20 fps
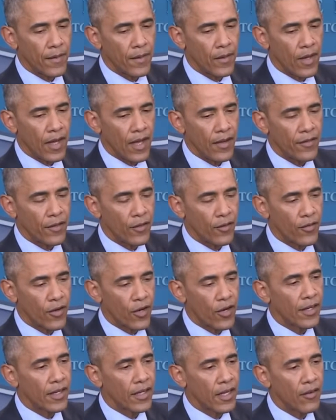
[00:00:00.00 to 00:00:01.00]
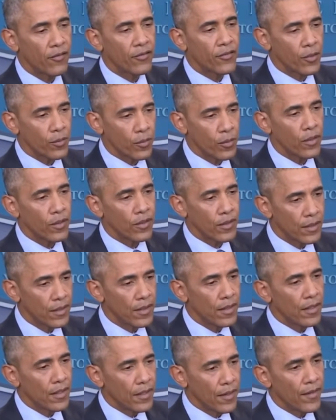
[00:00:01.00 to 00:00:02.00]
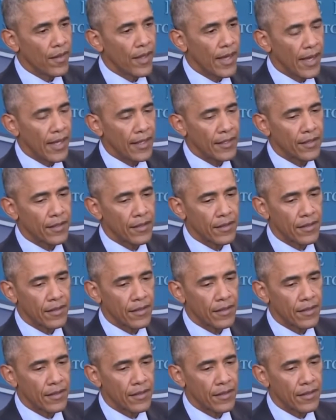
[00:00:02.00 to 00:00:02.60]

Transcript: I feel very comfortable that